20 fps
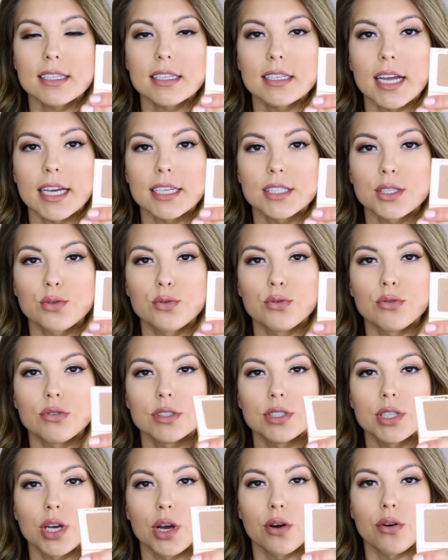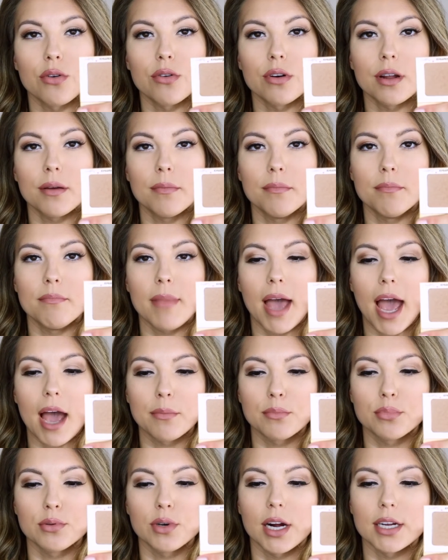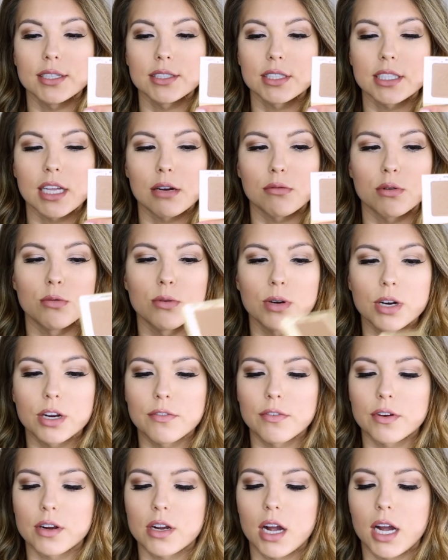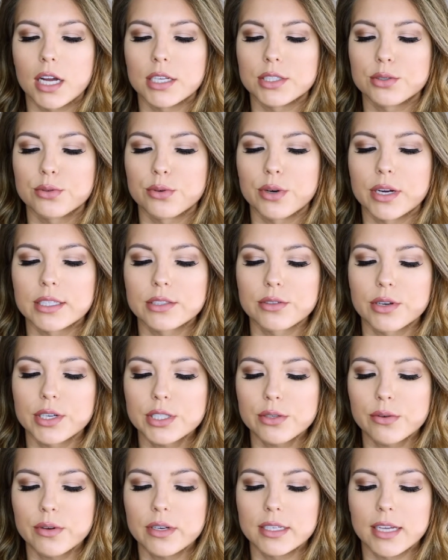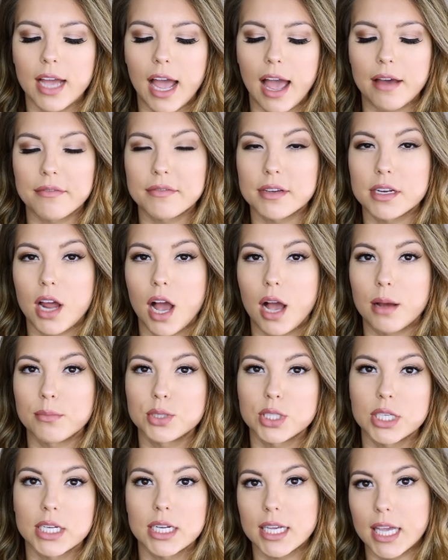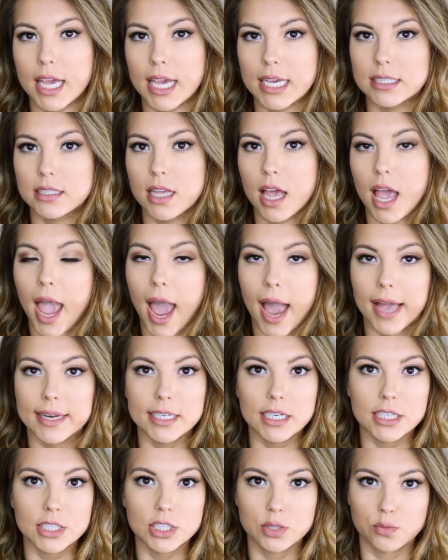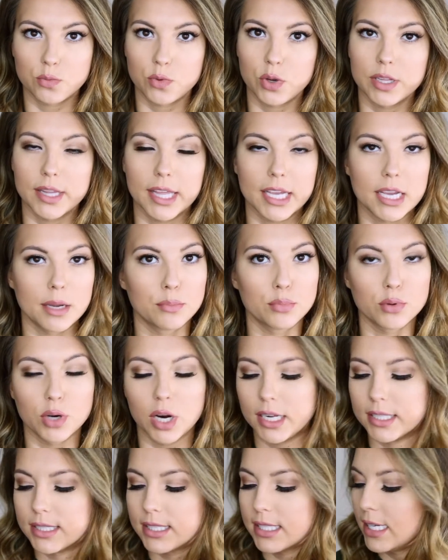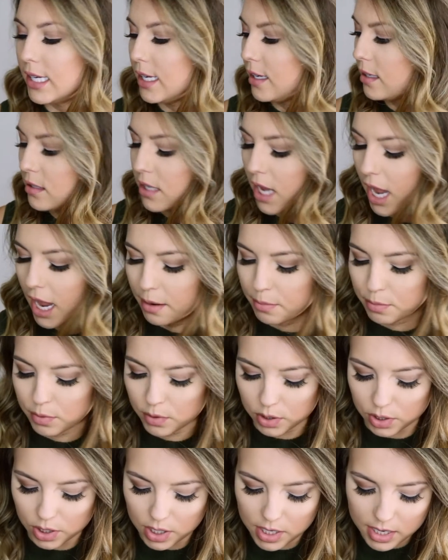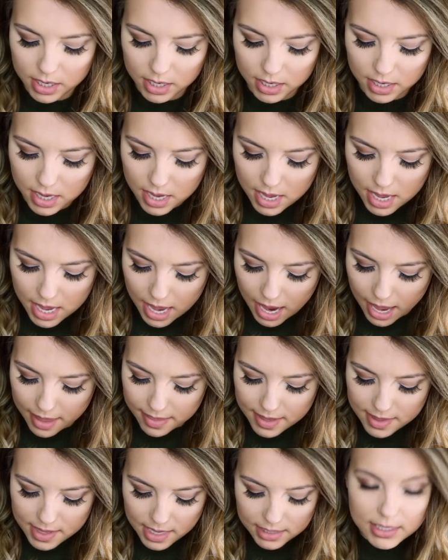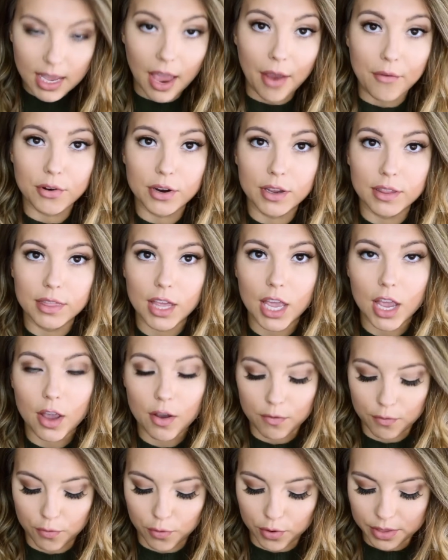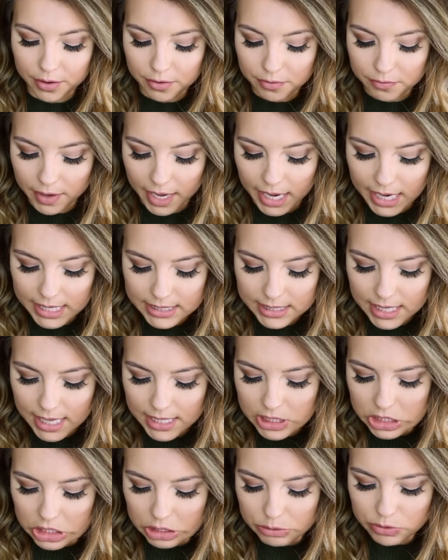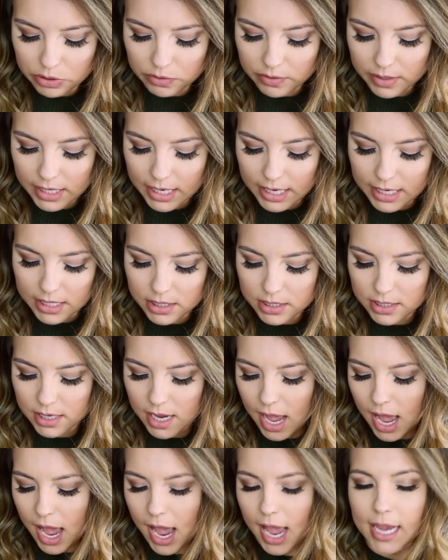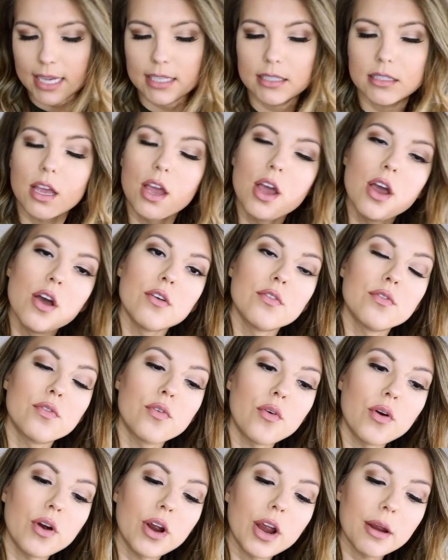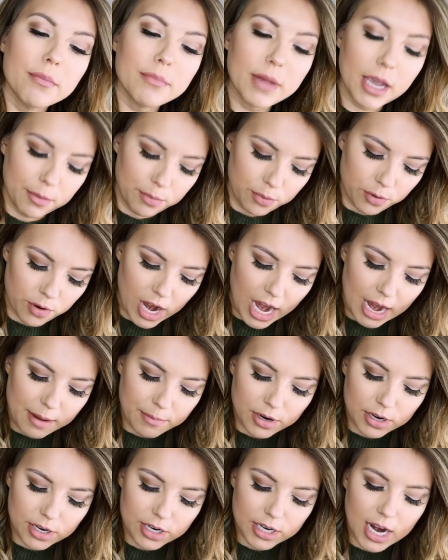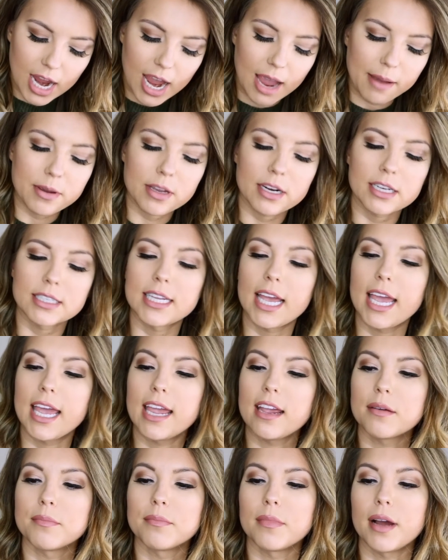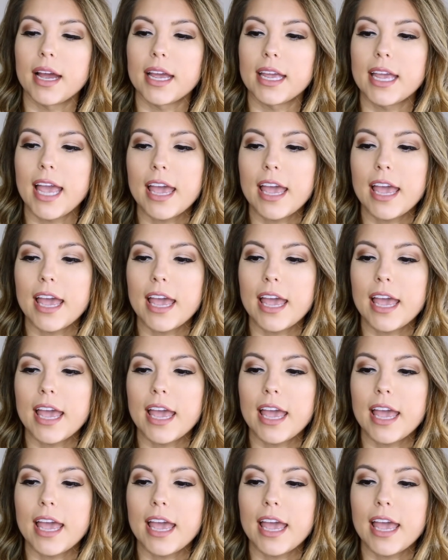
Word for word: a nice cool tone matte bronzer that will work for contouring. So I just wanted to have an option in case I didn't just want like a bronzy type look. I think that's everything for the face then. So moving into eyes. For my primer, I'm going to take my